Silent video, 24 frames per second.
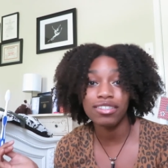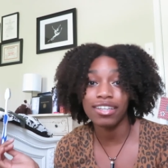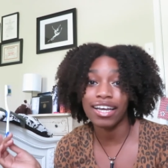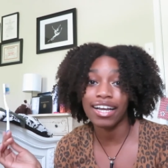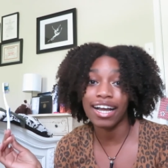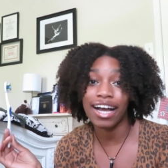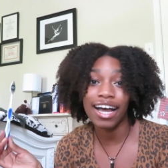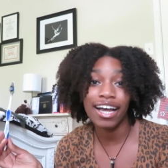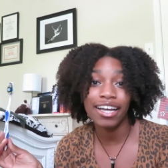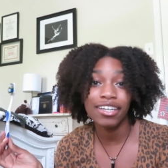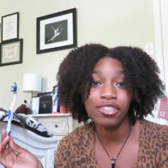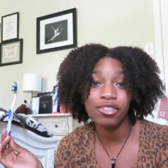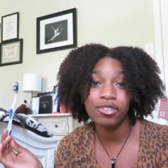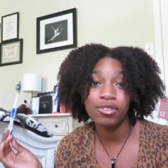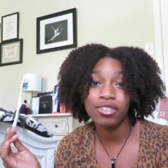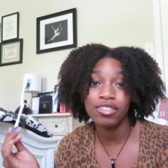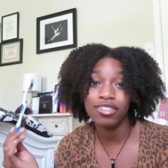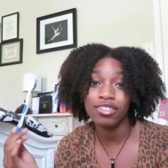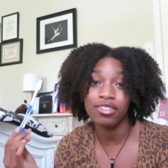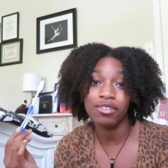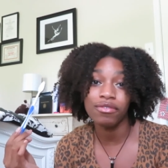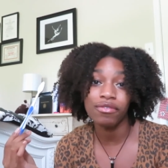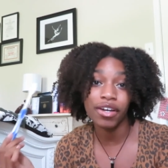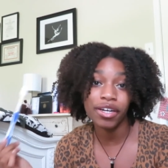like I do.
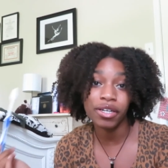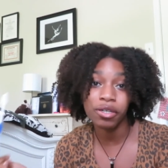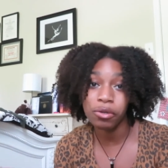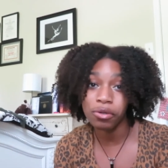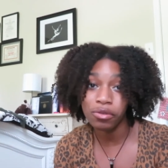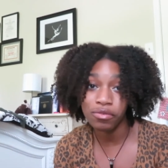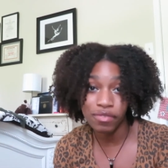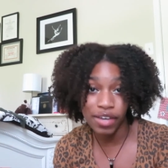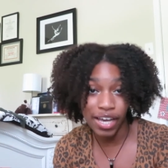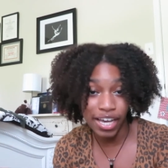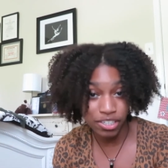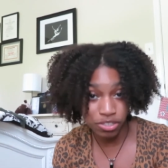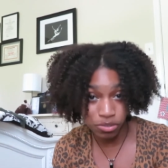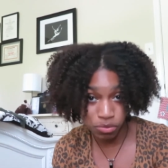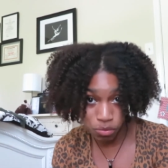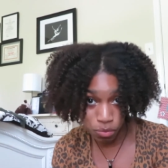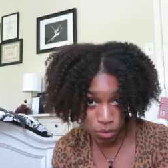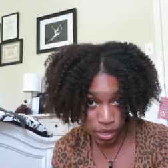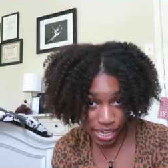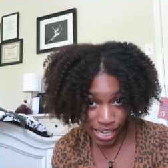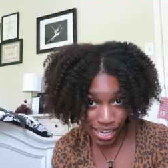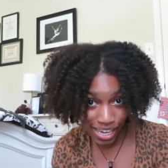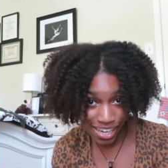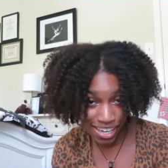This is a very old-fashioned
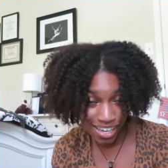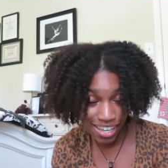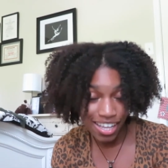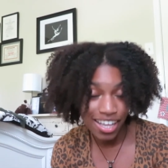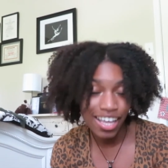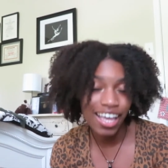way.